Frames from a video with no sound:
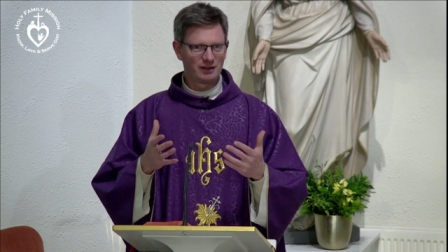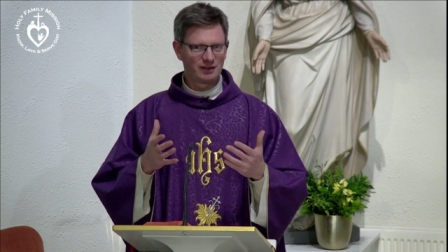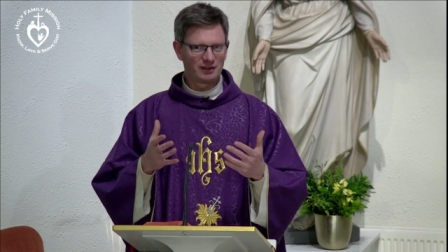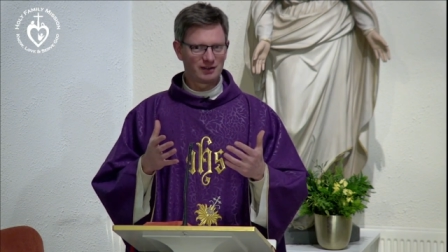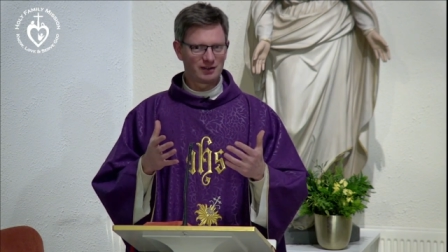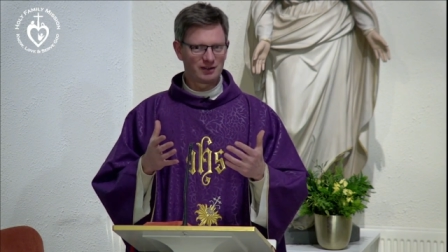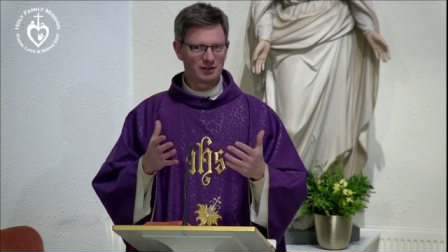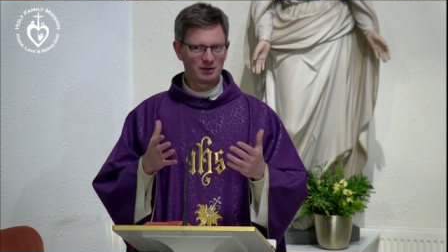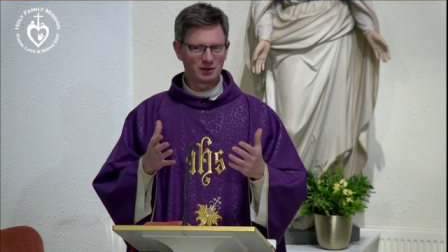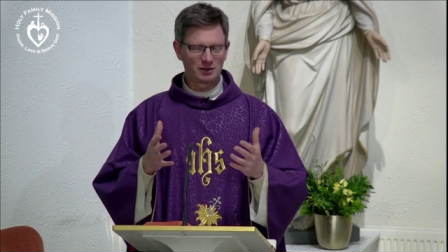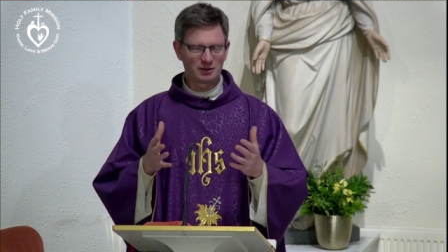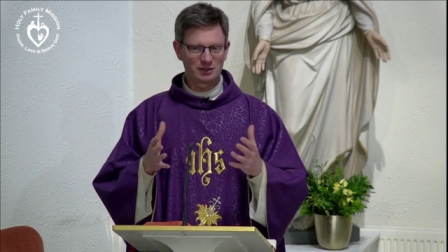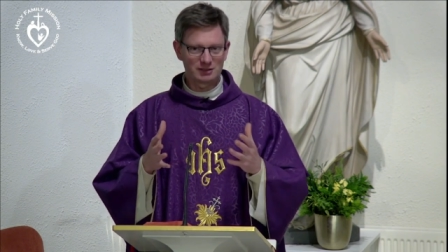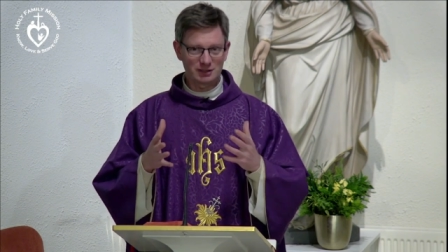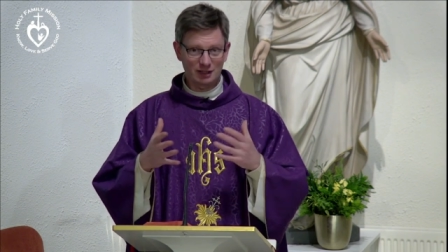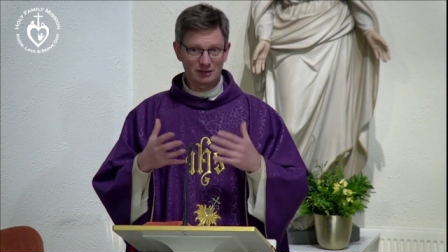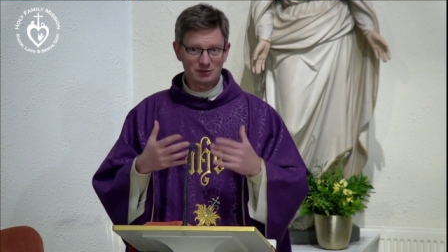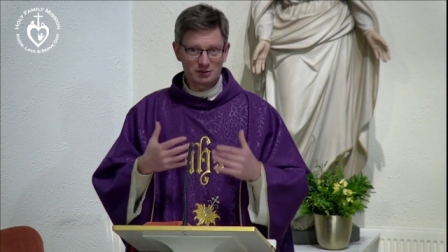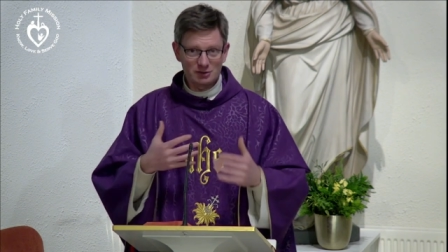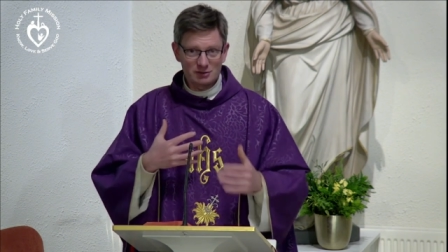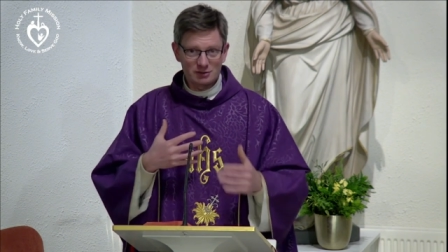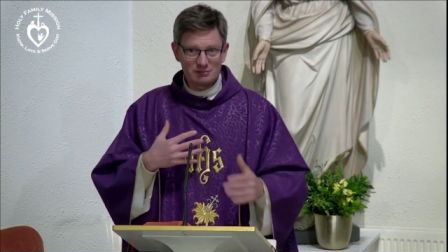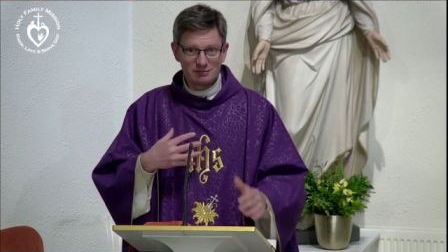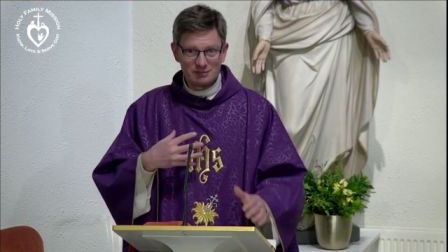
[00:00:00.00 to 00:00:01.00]
You know, because like
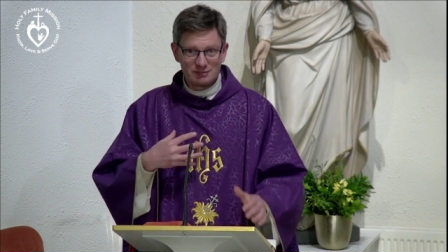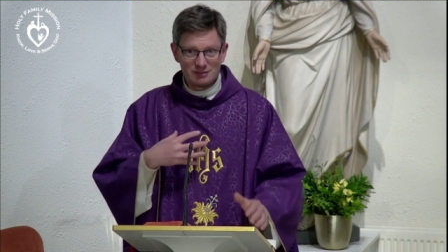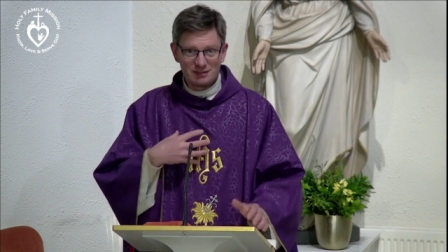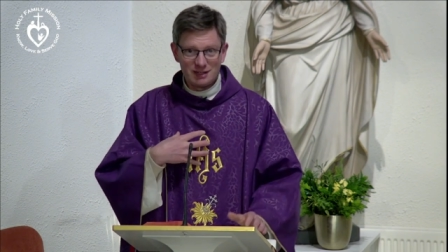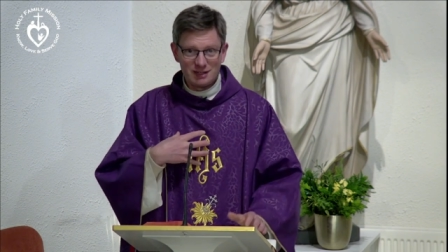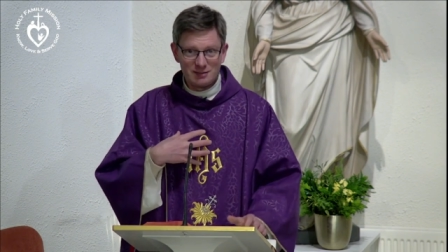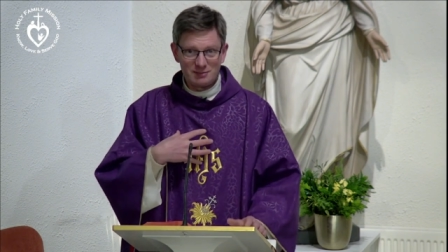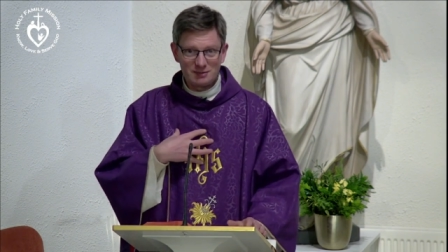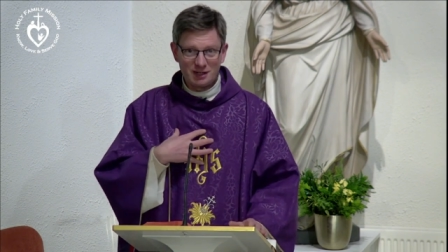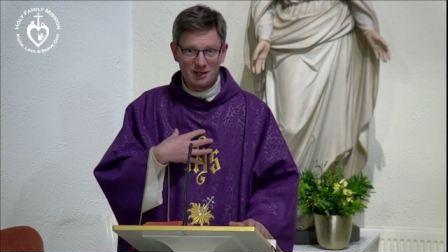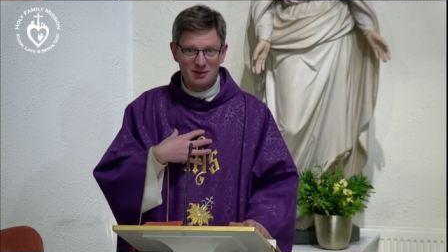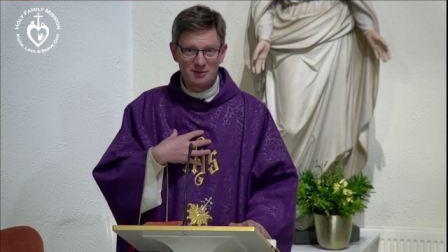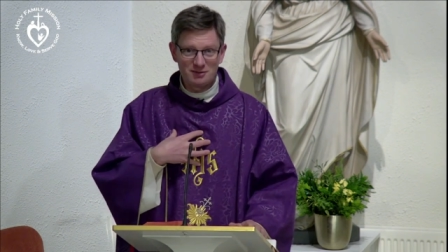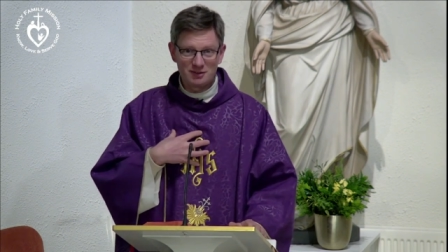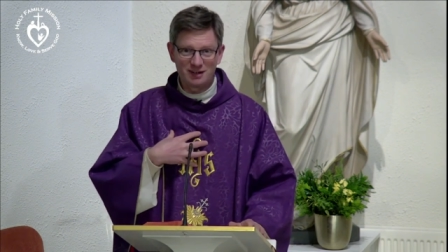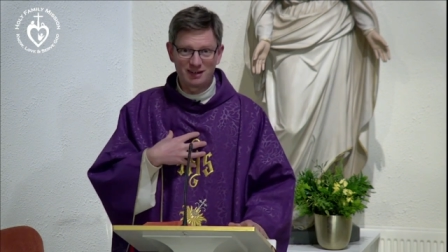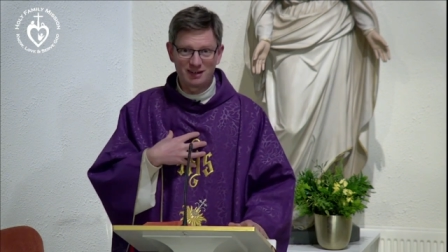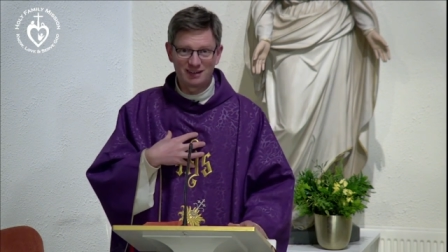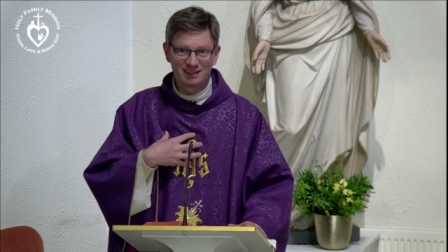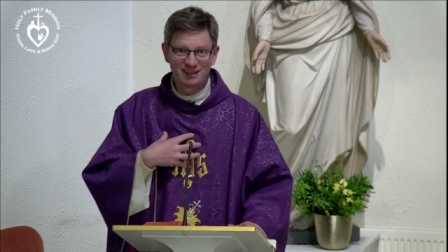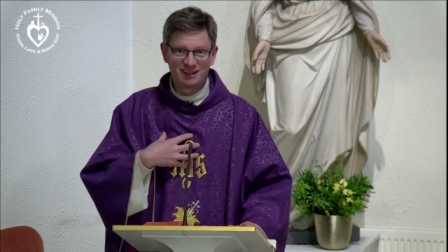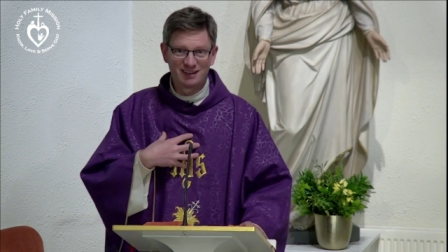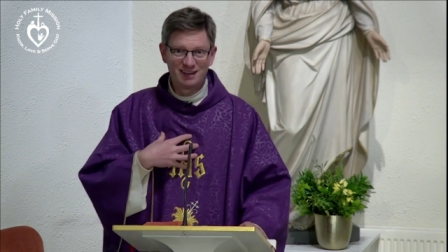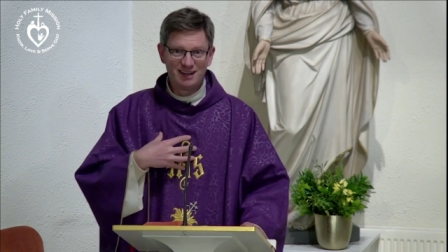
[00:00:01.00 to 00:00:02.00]
just deep down,
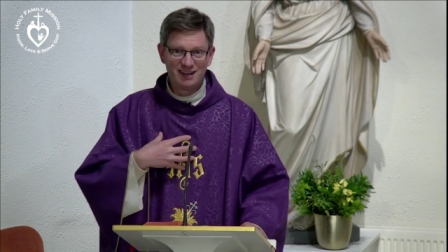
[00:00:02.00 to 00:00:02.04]
like